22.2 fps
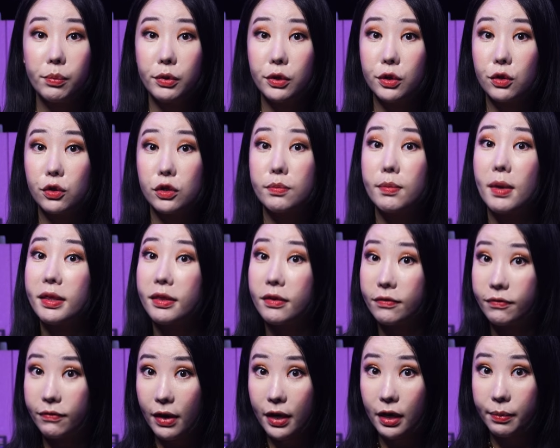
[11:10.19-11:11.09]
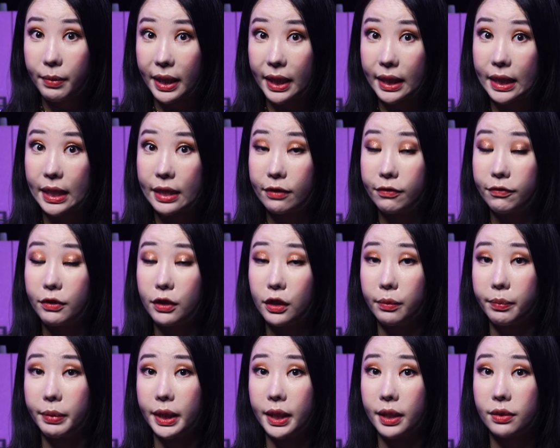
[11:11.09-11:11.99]
produced methamphetamine in the
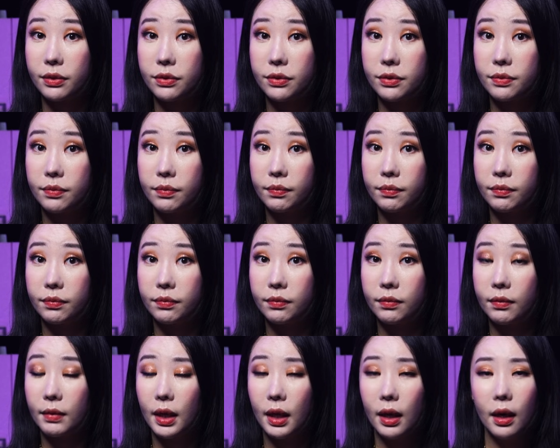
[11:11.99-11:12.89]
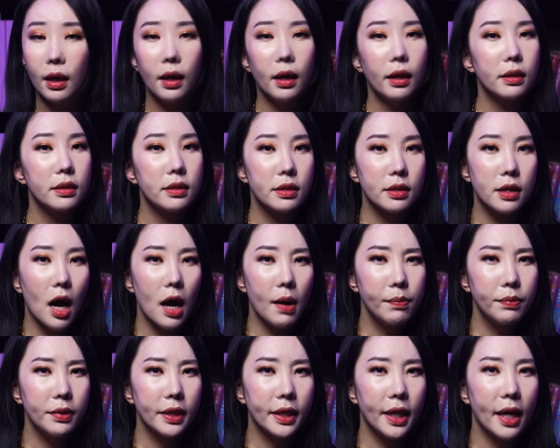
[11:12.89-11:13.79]
Philippines. To
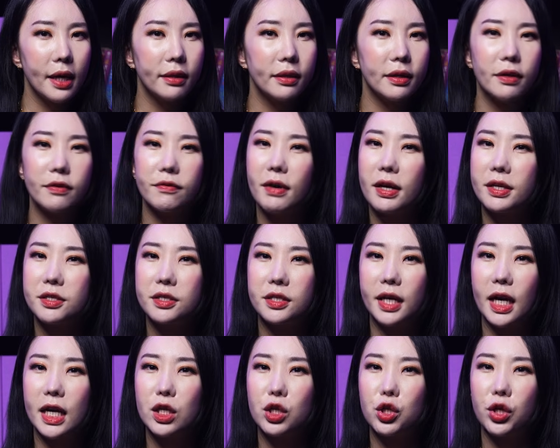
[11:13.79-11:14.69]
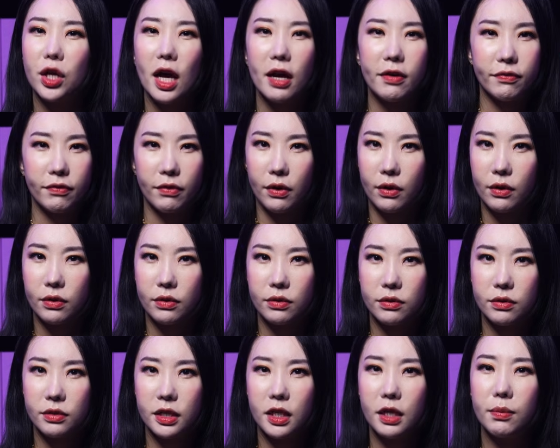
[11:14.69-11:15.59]
complicate the investigation
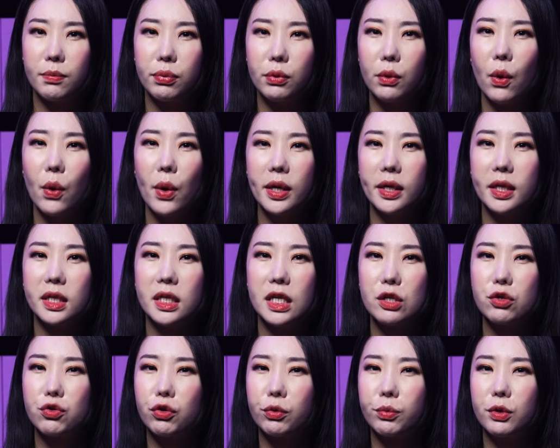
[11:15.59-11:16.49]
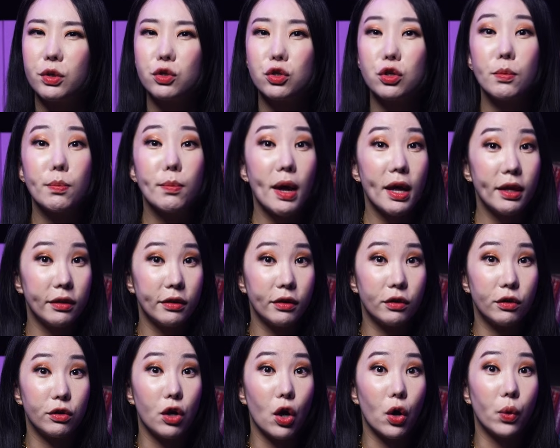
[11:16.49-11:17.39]
efforts, he employed a distribution
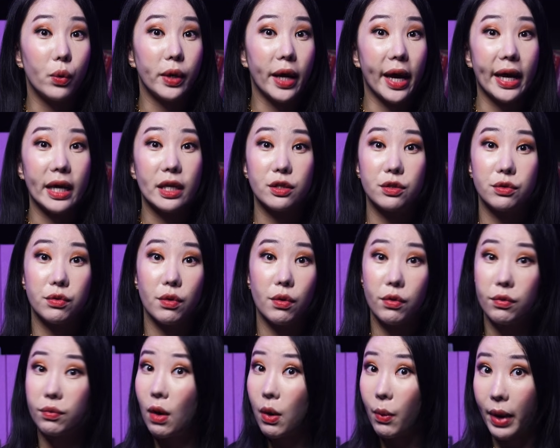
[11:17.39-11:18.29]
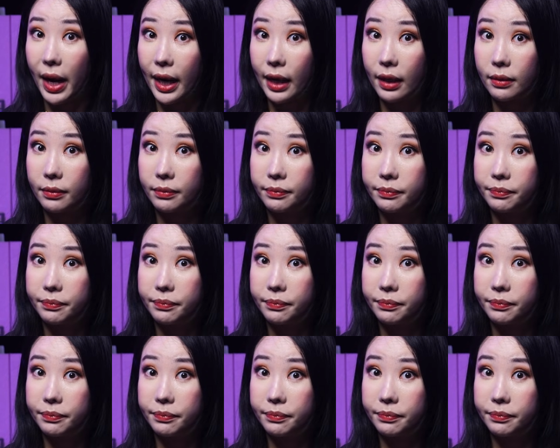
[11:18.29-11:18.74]
method known as throwing.